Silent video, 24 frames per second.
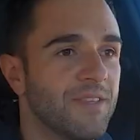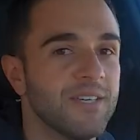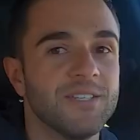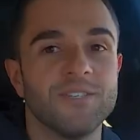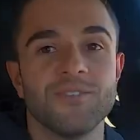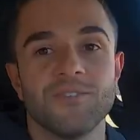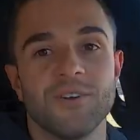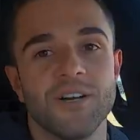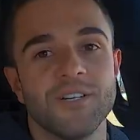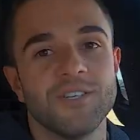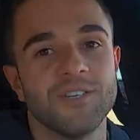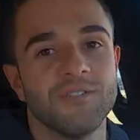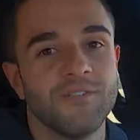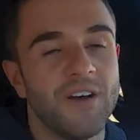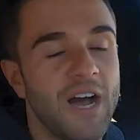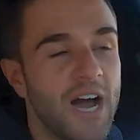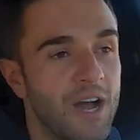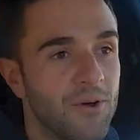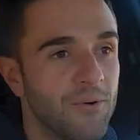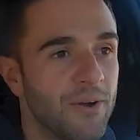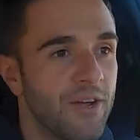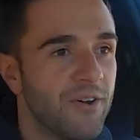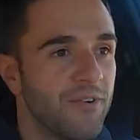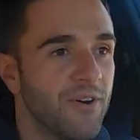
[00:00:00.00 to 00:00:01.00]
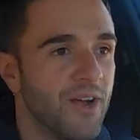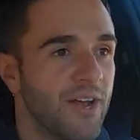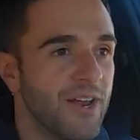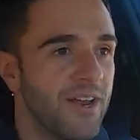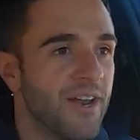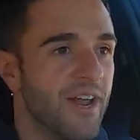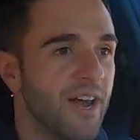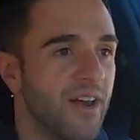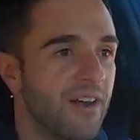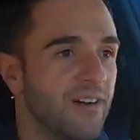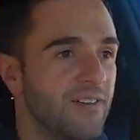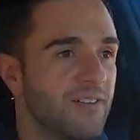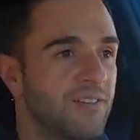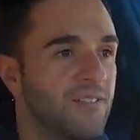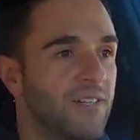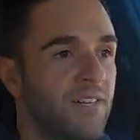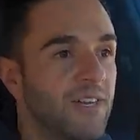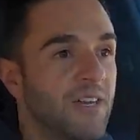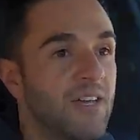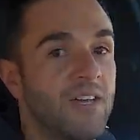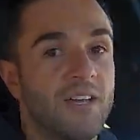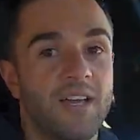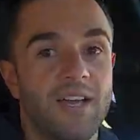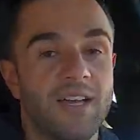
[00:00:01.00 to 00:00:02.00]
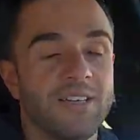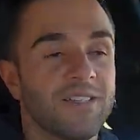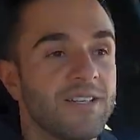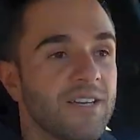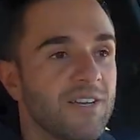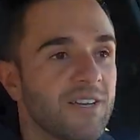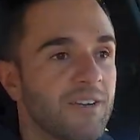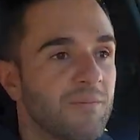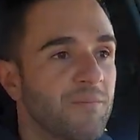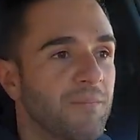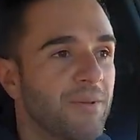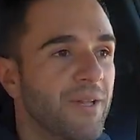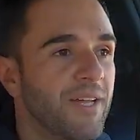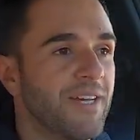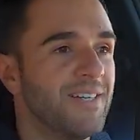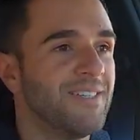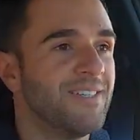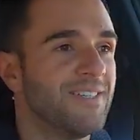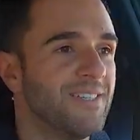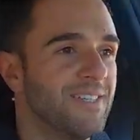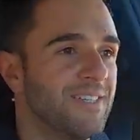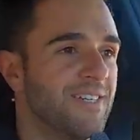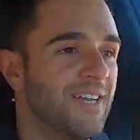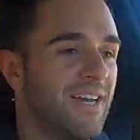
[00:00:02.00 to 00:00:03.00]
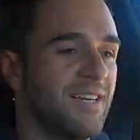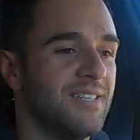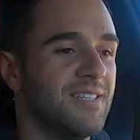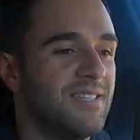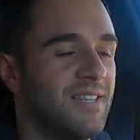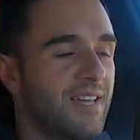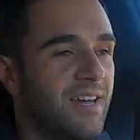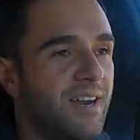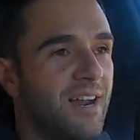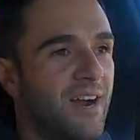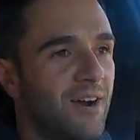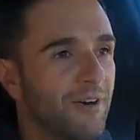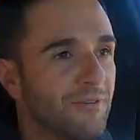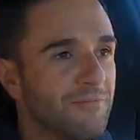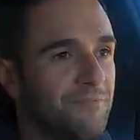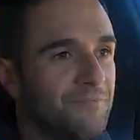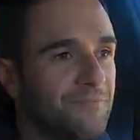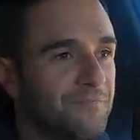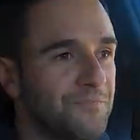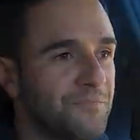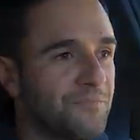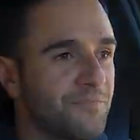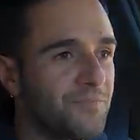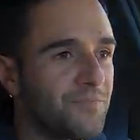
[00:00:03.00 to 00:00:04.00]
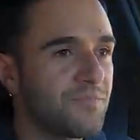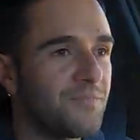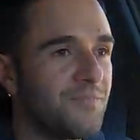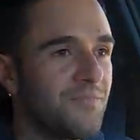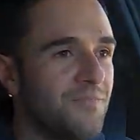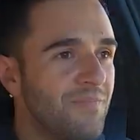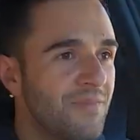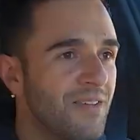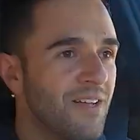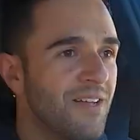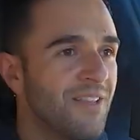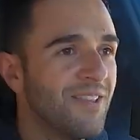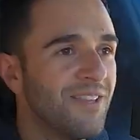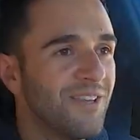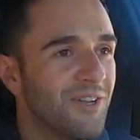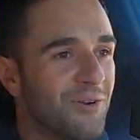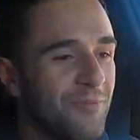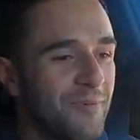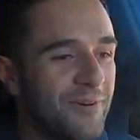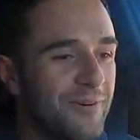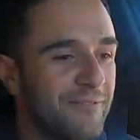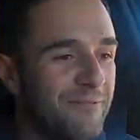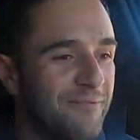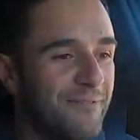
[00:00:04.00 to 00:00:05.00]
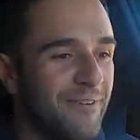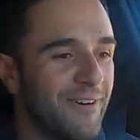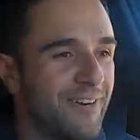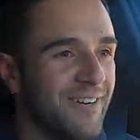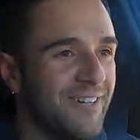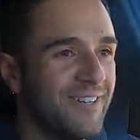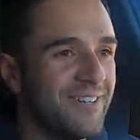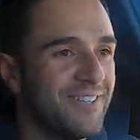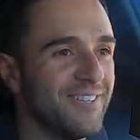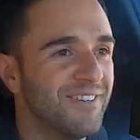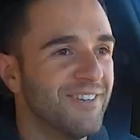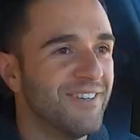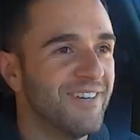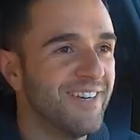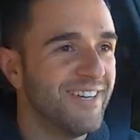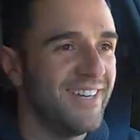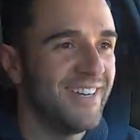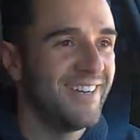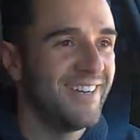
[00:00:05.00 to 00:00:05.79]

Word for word: stretch of highway right now is a good place to test that out. A little bit of foot into it.